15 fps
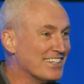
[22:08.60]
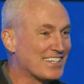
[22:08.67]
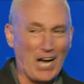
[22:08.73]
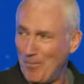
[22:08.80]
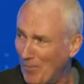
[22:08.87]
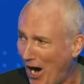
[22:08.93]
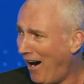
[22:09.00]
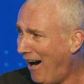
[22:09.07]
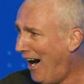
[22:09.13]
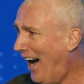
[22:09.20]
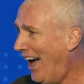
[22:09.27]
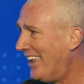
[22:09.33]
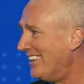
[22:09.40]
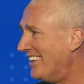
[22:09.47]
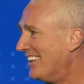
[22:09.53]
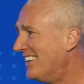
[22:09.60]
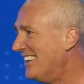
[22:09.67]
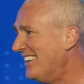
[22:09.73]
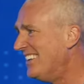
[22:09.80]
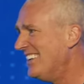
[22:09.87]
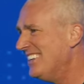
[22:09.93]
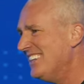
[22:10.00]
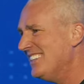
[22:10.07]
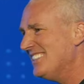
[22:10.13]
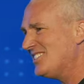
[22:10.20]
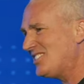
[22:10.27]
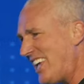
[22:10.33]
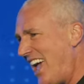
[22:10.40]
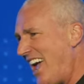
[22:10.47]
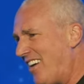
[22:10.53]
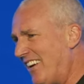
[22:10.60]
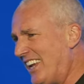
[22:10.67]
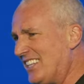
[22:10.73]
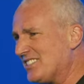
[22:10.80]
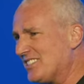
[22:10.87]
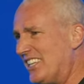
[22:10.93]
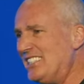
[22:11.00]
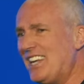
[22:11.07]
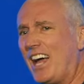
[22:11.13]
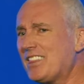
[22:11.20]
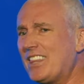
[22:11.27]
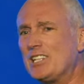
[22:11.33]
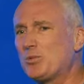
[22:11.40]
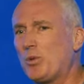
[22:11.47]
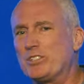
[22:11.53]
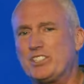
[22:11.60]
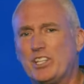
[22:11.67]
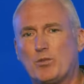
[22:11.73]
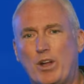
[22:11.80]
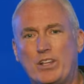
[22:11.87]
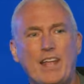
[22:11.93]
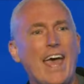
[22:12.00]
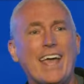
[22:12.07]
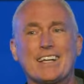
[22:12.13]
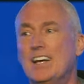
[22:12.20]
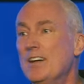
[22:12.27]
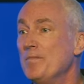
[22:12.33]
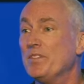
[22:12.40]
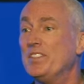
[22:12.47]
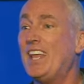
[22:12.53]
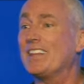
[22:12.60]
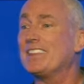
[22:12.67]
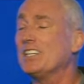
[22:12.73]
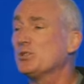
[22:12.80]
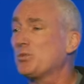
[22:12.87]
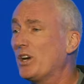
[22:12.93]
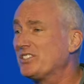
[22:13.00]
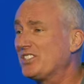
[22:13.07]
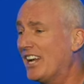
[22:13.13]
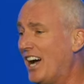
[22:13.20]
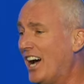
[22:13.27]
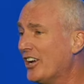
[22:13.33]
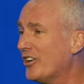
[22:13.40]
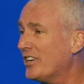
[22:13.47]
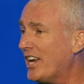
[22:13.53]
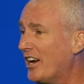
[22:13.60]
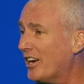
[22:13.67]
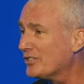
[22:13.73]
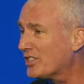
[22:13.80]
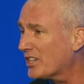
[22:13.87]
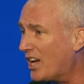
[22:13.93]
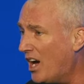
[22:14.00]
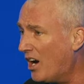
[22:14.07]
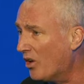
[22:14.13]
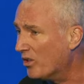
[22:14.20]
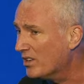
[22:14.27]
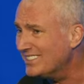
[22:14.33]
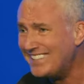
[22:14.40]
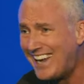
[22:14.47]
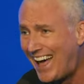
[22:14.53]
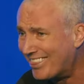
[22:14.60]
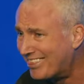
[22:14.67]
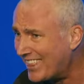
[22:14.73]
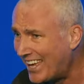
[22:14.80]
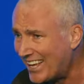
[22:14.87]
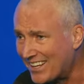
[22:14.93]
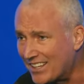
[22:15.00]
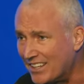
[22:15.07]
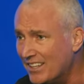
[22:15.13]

Come on! Seriously, nothing's worse than the heck, nothing's worse than 100 years ago. Nothing.